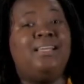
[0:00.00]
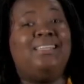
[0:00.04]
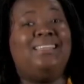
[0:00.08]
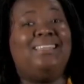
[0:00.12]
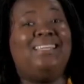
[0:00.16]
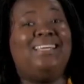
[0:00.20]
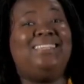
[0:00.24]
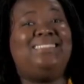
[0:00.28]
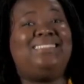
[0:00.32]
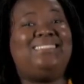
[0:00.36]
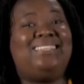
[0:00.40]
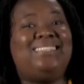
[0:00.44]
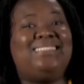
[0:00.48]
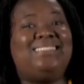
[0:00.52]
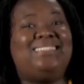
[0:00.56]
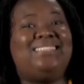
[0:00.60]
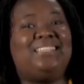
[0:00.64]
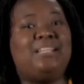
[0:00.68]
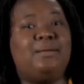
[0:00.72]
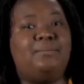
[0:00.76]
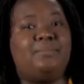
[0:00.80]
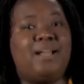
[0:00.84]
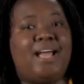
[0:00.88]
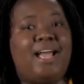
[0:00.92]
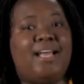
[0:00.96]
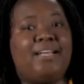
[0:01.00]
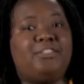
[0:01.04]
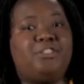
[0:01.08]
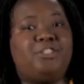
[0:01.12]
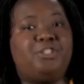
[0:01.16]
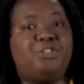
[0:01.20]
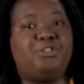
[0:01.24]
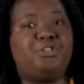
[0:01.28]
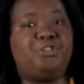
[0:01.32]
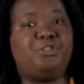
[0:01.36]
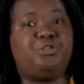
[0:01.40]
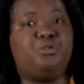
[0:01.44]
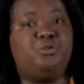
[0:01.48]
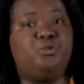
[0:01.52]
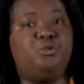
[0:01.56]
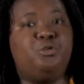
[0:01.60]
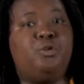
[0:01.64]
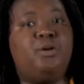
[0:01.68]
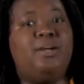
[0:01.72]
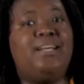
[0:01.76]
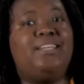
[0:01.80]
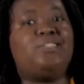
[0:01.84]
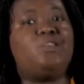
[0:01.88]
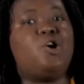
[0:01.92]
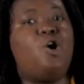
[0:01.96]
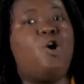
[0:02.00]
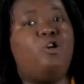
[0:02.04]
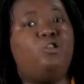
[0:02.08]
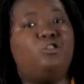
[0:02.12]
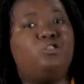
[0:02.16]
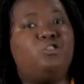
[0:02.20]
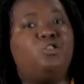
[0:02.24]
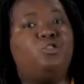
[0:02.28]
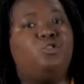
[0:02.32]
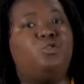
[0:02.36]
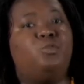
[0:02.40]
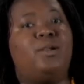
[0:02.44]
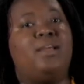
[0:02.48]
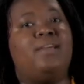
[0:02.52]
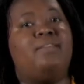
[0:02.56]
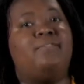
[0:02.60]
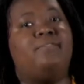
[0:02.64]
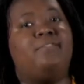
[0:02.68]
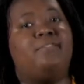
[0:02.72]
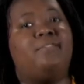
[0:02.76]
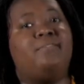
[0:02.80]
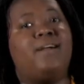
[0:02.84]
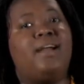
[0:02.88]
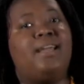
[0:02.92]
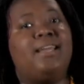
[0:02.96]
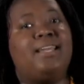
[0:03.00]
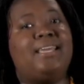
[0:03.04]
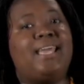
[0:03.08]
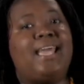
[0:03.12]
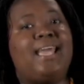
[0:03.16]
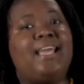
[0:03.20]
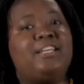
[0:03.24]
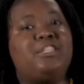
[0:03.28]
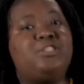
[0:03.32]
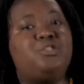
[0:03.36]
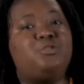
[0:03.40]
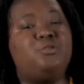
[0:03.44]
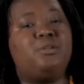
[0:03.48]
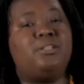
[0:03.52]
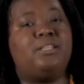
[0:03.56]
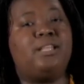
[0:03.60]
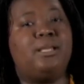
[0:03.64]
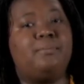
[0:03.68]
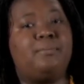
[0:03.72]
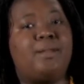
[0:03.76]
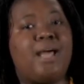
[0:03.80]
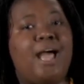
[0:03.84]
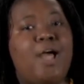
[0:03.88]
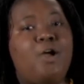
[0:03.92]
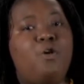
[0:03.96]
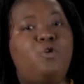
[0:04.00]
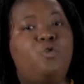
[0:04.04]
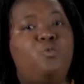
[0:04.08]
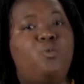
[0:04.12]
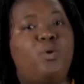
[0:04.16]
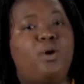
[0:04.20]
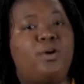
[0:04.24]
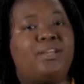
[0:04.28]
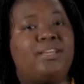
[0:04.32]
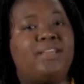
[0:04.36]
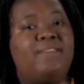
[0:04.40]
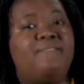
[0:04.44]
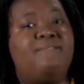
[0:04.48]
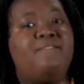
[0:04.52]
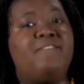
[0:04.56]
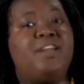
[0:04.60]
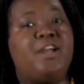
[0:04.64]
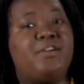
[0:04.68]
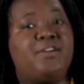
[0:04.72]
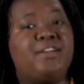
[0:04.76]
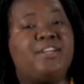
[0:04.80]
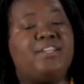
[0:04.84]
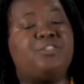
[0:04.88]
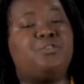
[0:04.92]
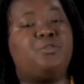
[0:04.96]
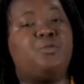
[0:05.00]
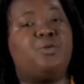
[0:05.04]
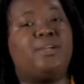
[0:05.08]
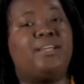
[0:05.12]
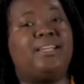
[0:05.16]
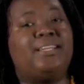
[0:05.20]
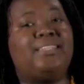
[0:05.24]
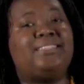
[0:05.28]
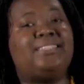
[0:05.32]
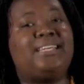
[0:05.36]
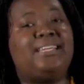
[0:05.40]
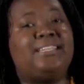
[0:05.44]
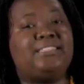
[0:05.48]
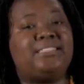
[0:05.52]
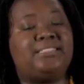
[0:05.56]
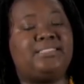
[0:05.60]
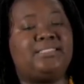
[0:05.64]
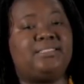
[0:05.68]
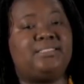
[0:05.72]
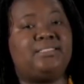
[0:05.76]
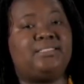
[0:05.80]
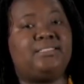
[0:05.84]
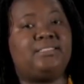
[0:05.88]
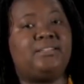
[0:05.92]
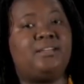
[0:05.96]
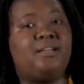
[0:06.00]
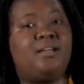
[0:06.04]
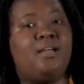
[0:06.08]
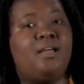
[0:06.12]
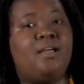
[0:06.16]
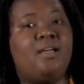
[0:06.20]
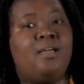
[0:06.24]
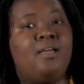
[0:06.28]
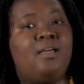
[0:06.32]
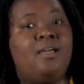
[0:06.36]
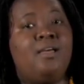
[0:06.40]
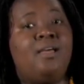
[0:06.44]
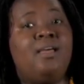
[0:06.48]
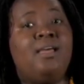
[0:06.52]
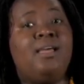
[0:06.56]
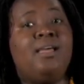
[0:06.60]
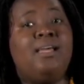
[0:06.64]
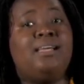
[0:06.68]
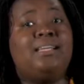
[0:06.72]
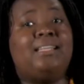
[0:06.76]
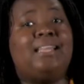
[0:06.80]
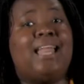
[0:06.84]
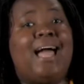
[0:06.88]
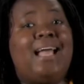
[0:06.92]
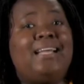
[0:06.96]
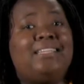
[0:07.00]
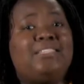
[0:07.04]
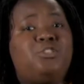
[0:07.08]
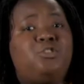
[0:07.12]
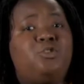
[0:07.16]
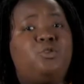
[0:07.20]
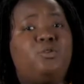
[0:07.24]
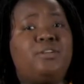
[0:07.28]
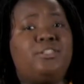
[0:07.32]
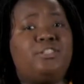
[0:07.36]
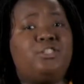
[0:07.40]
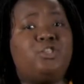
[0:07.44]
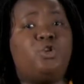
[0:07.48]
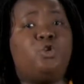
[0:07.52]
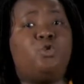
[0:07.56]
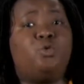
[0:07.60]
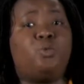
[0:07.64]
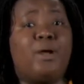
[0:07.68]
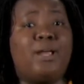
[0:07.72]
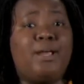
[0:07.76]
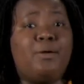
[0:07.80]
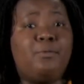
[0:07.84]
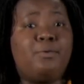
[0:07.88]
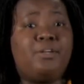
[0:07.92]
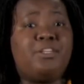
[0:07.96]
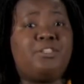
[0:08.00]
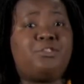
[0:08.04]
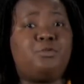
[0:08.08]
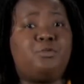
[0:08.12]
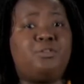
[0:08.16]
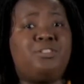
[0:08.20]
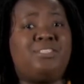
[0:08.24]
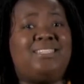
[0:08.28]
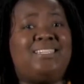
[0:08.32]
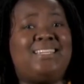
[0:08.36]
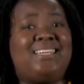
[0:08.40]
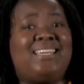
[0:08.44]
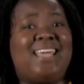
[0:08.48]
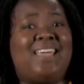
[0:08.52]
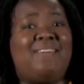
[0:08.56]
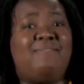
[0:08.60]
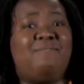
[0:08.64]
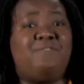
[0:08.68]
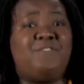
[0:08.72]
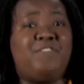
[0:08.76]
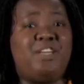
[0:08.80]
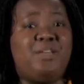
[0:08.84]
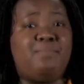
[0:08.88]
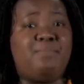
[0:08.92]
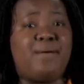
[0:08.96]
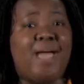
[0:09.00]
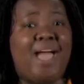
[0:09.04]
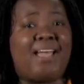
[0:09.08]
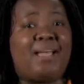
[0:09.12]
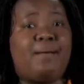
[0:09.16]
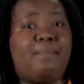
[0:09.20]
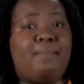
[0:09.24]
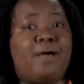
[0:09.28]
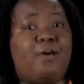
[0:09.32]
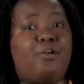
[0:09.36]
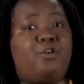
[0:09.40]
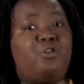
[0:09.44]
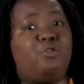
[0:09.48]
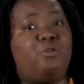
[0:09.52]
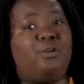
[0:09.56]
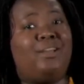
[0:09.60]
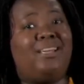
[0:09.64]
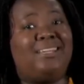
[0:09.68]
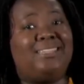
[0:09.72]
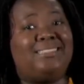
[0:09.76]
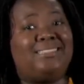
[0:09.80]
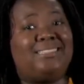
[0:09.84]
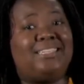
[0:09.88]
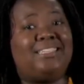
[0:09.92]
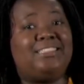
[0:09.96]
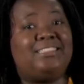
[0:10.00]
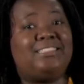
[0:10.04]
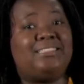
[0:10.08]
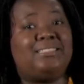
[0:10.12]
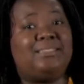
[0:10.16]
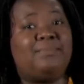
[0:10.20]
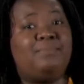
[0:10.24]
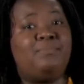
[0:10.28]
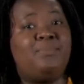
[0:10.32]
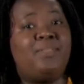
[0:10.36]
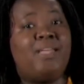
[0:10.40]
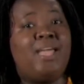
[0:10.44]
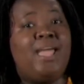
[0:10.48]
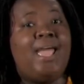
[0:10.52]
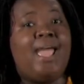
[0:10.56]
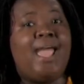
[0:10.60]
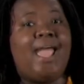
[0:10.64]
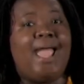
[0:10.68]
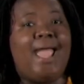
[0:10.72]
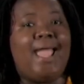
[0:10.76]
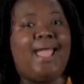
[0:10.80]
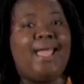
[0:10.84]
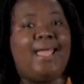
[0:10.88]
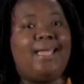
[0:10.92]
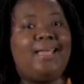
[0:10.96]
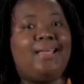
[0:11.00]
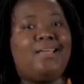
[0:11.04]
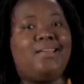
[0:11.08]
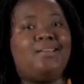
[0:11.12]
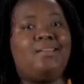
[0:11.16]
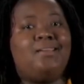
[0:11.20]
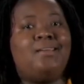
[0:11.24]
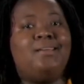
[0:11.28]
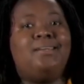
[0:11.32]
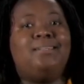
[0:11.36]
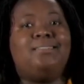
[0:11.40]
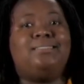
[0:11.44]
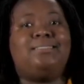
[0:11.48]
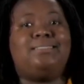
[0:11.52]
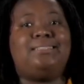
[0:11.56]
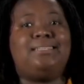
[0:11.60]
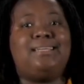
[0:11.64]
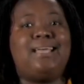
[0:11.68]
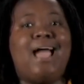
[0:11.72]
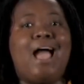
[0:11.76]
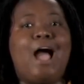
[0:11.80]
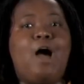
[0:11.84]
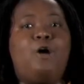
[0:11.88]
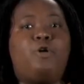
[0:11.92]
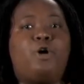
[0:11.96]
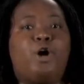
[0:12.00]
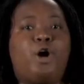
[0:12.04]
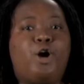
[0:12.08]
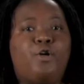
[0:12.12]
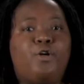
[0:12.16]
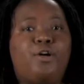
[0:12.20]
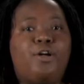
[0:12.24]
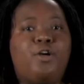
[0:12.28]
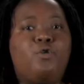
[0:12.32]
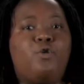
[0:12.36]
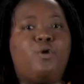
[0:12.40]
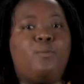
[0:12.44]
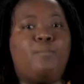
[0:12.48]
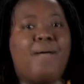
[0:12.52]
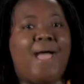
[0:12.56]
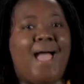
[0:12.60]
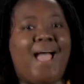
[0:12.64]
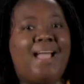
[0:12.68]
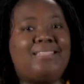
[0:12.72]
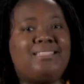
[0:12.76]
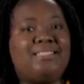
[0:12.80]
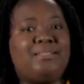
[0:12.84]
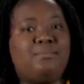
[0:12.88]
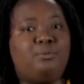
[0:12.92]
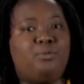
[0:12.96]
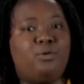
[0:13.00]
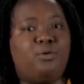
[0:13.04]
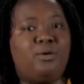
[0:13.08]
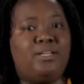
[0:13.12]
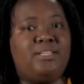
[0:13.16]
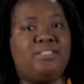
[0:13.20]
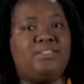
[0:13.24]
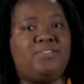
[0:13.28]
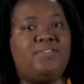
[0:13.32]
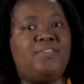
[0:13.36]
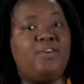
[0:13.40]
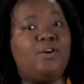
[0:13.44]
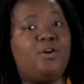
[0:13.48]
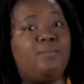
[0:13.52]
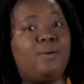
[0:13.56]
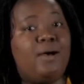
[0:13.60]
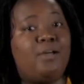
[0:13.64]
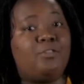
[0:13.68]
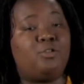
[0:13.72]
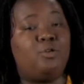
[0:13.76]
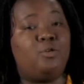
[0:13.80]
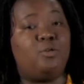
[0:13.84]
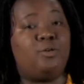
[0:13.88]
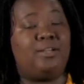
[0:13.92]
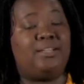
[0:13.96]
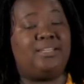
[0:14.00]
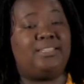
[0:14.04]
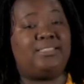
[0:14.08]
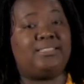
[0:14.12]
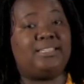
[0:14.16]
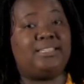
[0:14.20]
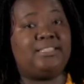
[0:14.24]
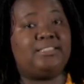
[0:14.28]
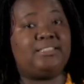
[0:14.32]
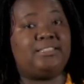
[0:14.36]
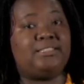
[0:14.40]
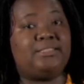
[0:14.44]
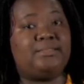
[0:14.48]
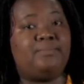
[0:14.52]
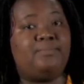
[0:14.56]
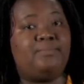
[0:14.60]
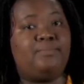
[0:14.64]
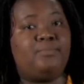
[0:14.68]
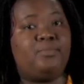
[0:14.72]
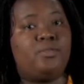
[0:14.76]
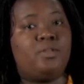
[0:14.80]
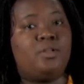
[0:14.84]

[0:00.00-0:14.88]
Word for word: LinkedIn's alumni search tool is also great for finding ASU alumni who work in various organizations. Glassdoor is a great resource to gain feedback about an organization and see how current or past employees feel about the organization.